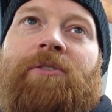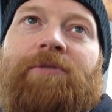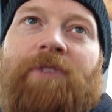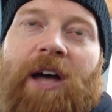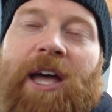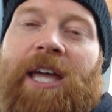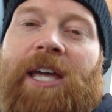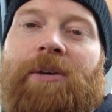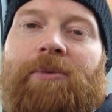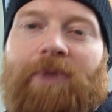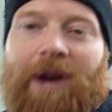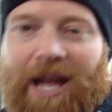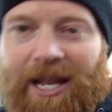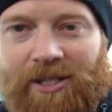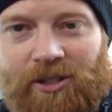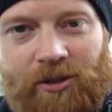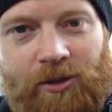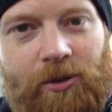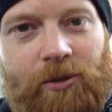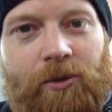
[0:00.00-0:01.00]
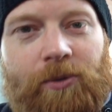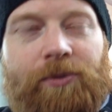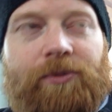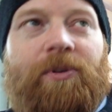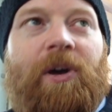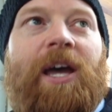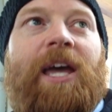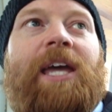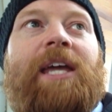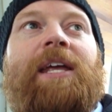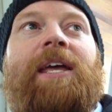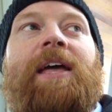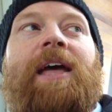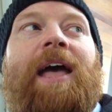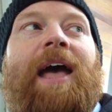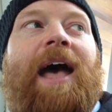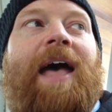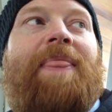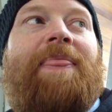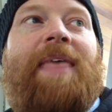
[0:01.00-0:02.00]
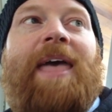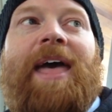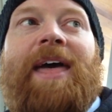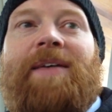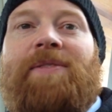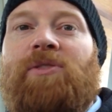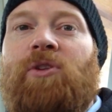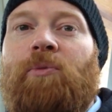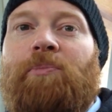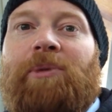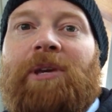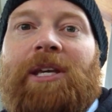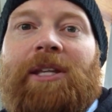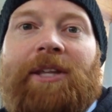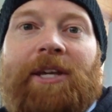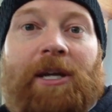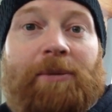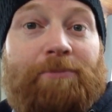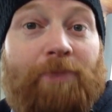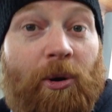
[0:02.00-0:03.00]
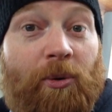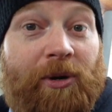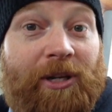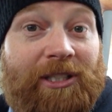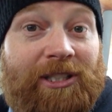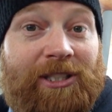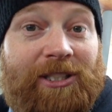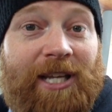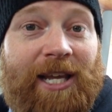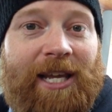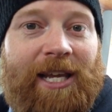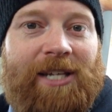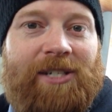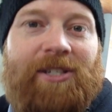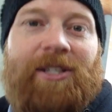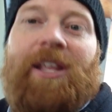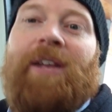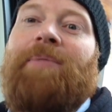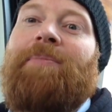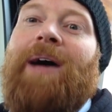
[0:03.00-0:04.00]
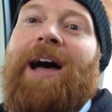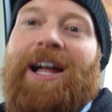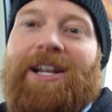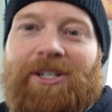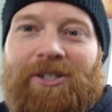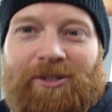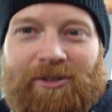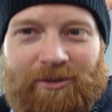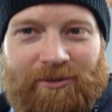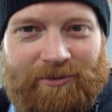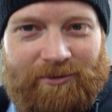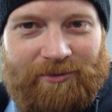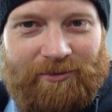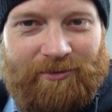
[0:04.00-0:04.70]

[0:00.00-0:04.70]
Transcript: fight, match 2, fight, and then there'll be like a bonus stage, and then match